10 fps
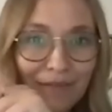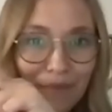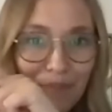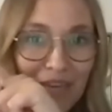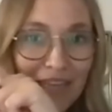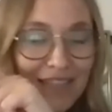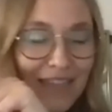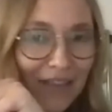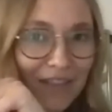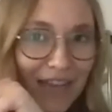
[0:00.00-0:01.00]
piece
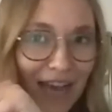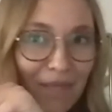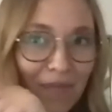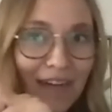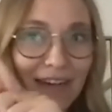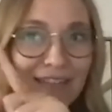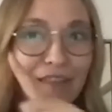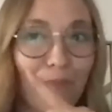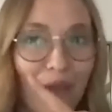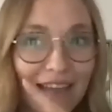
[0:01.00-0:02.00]
at the top than it is at
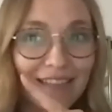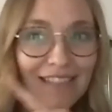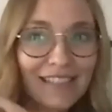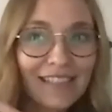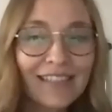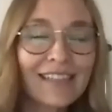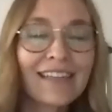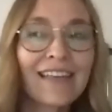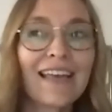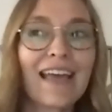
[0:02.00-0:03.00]
the base.
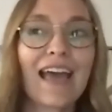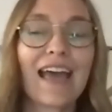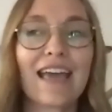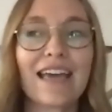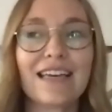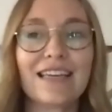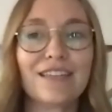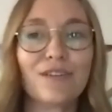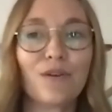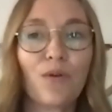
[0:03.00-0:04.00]

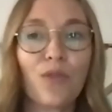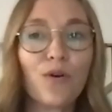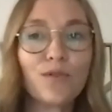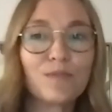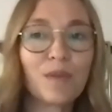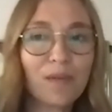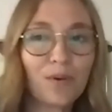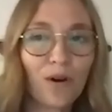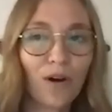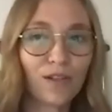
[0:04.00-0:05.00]
And those
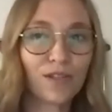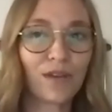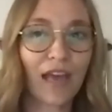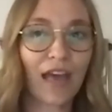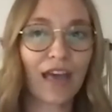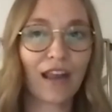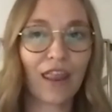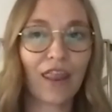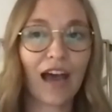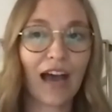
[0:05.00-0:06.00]
people also get
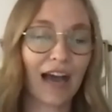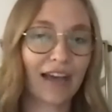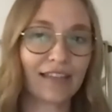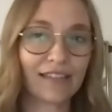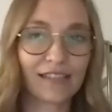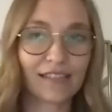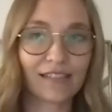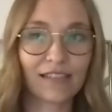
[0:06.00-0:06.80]
the highest,